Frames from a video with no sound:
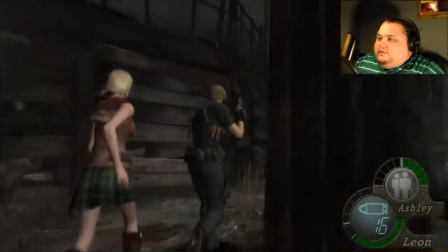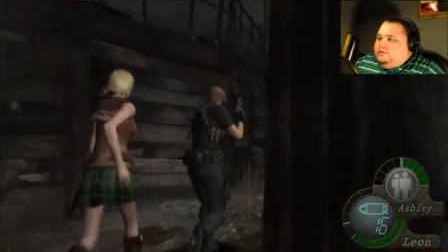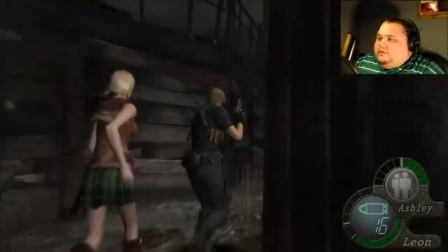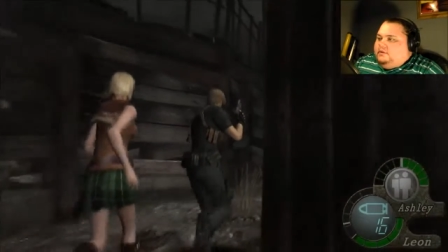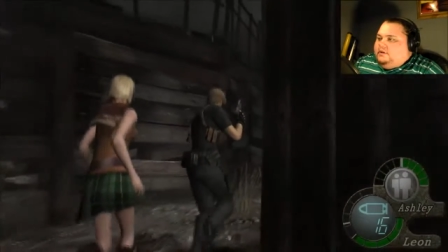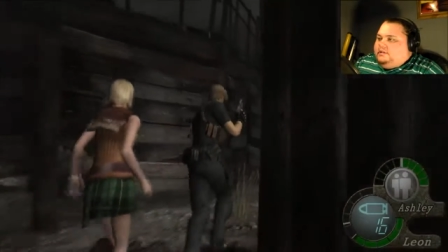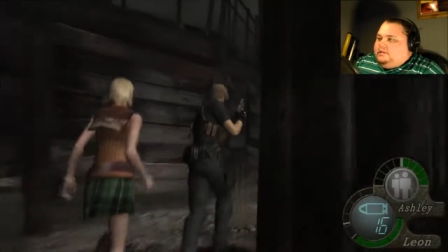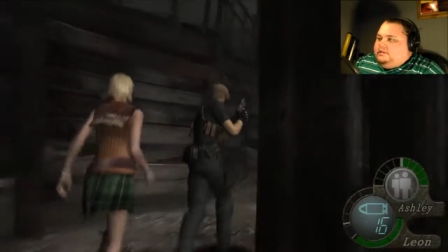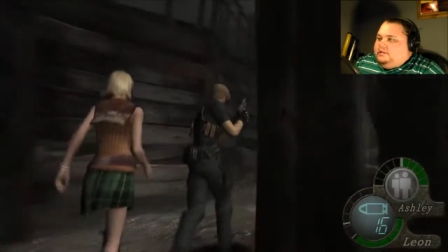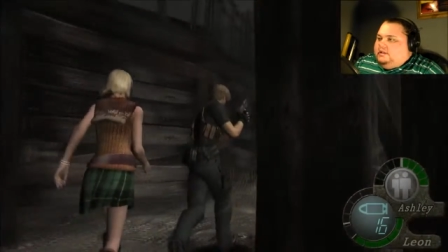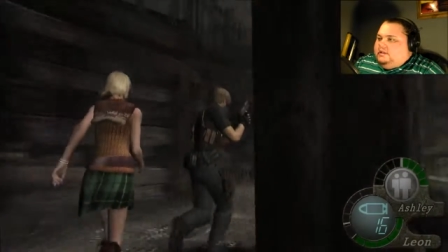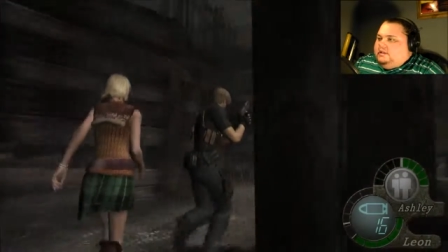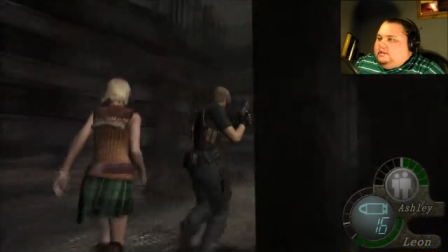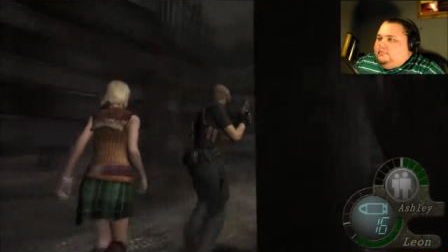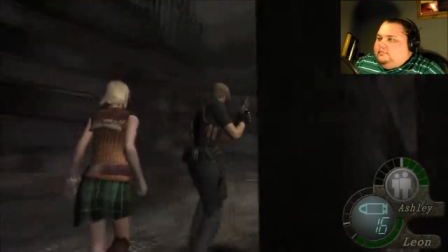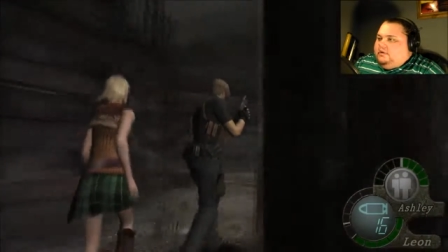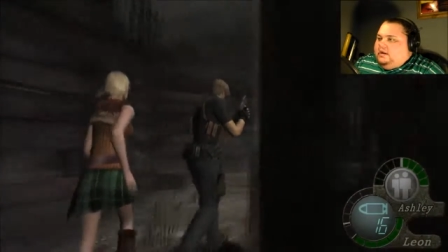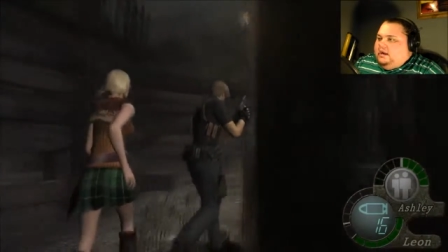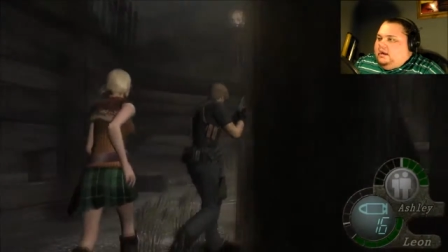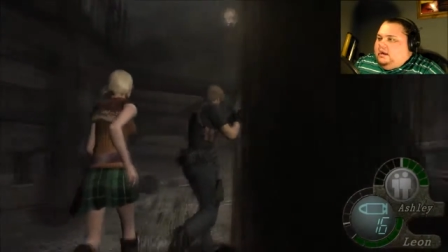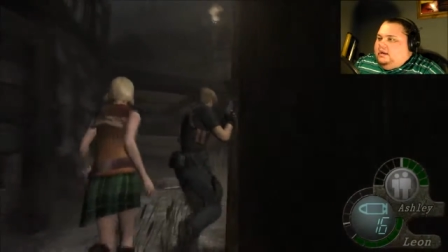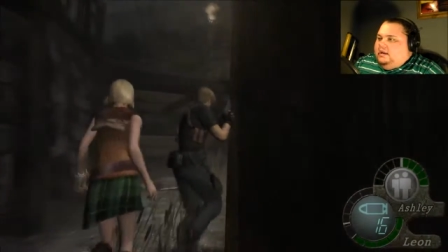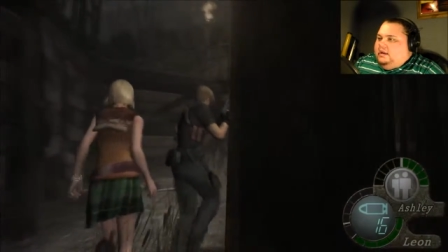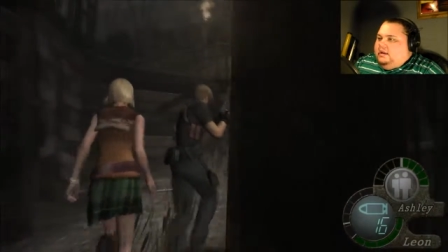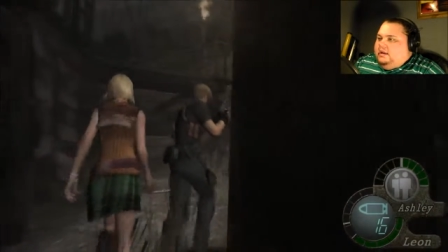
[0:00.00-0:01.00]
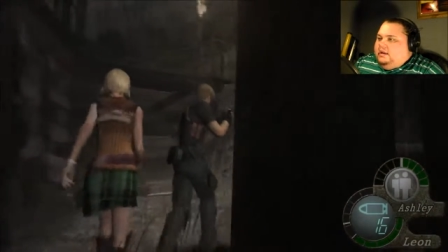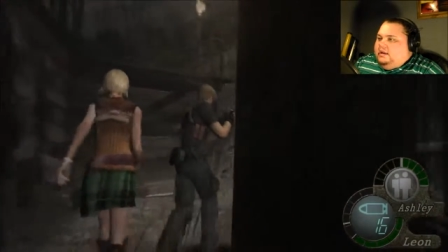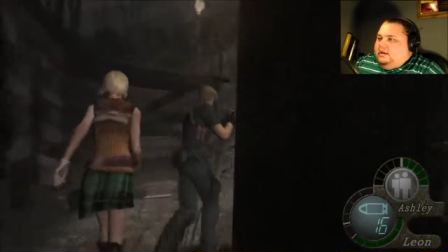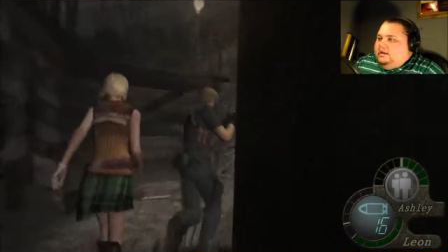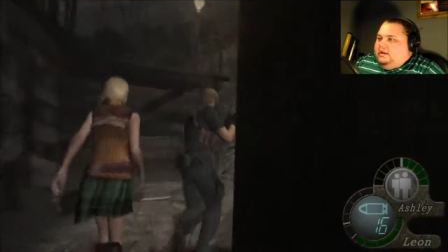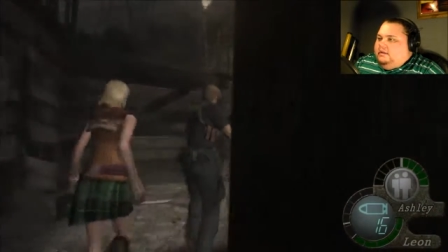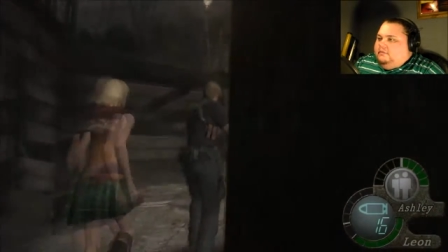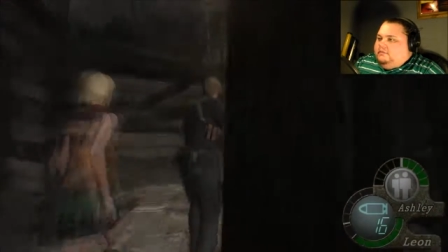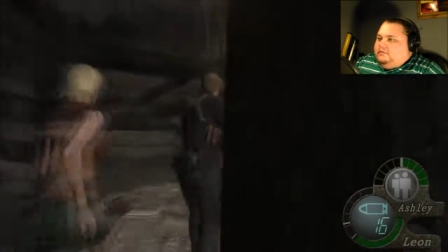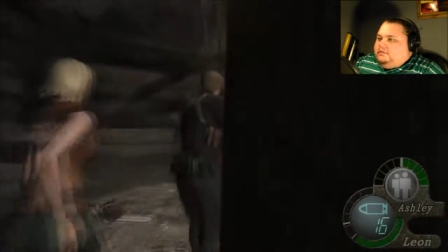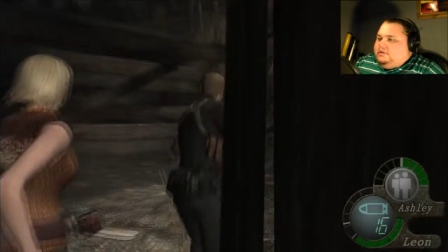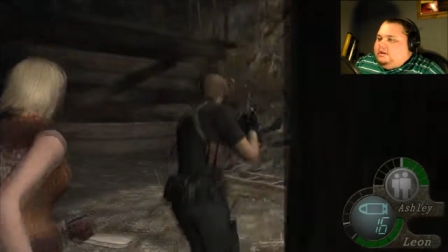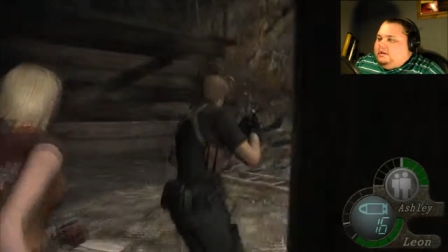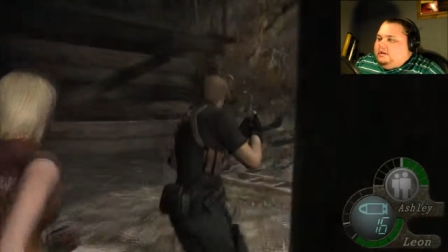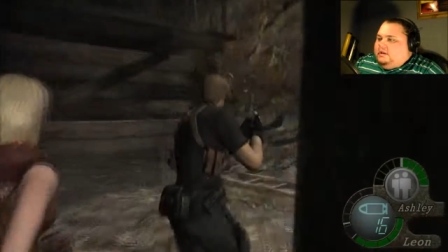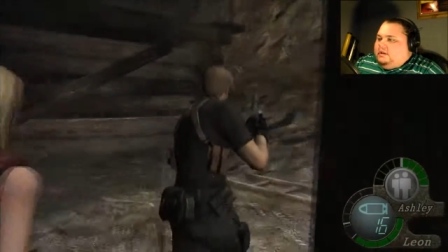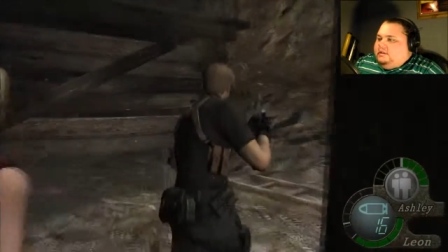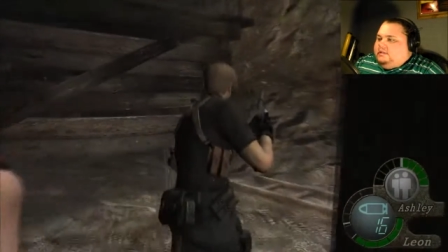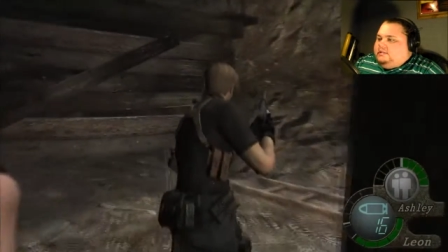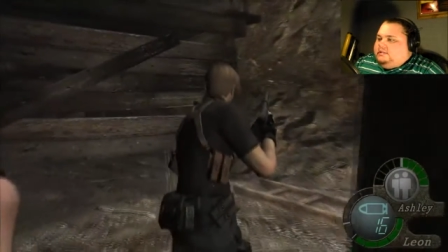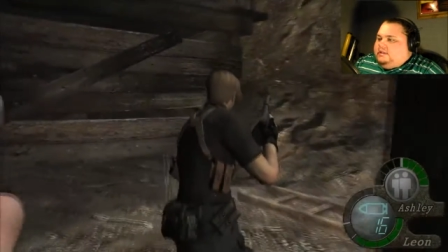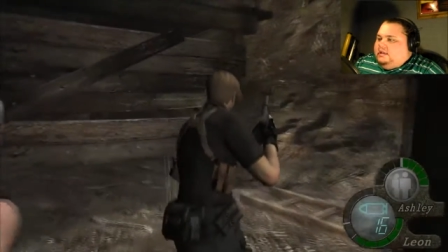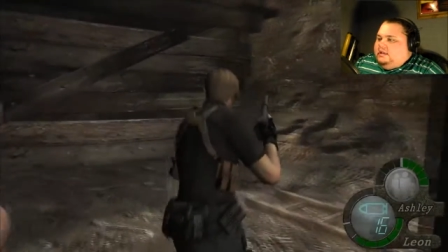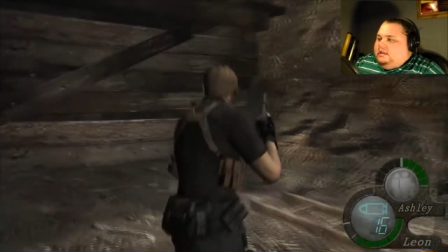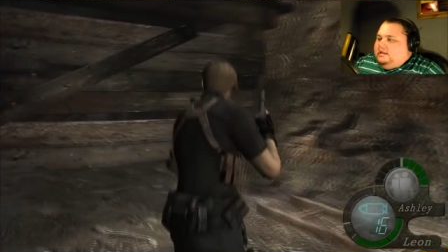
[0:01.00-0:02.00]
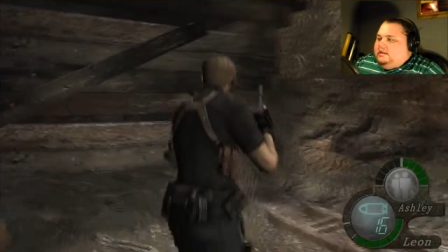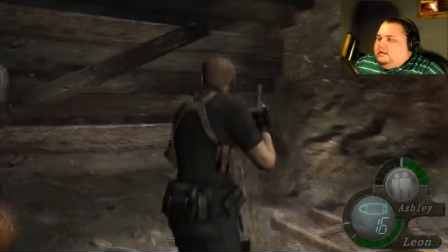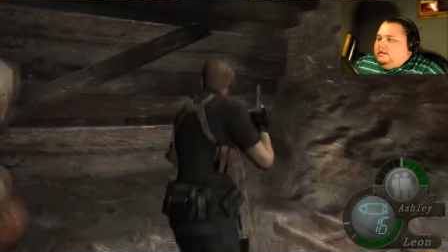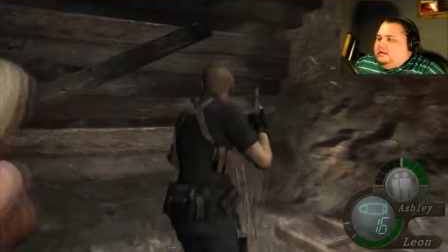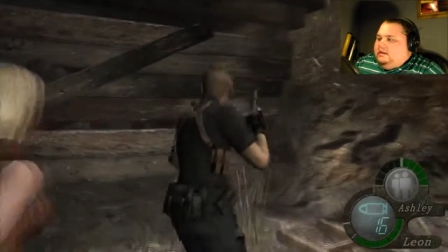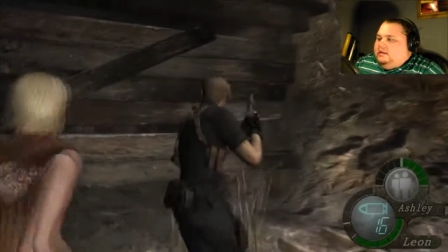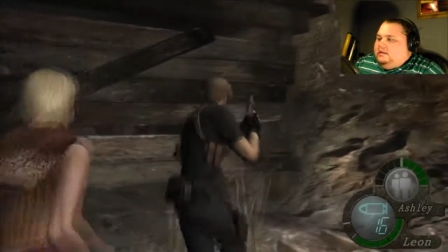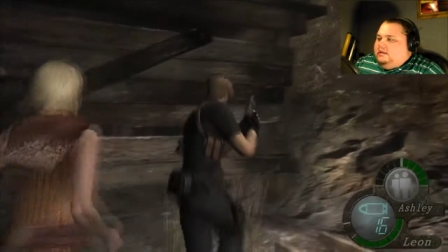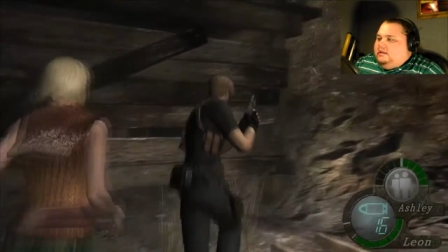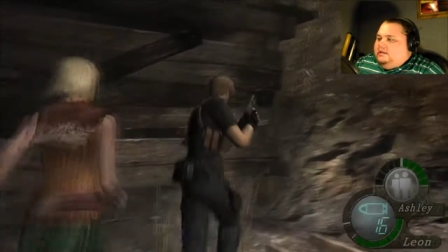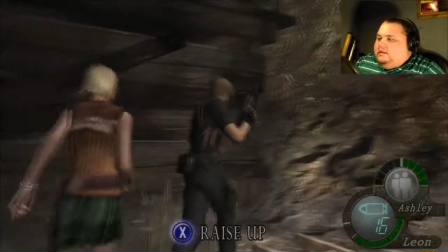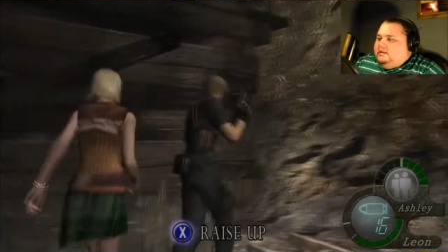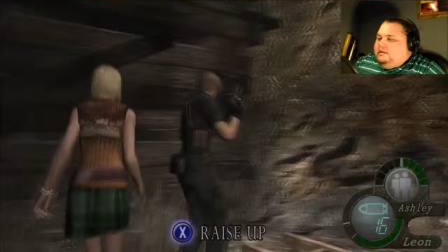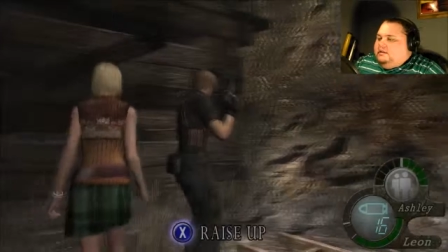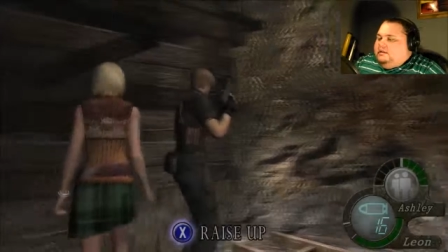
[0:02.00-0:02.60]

really crazy like that, but I, uh, it was like I said, uh,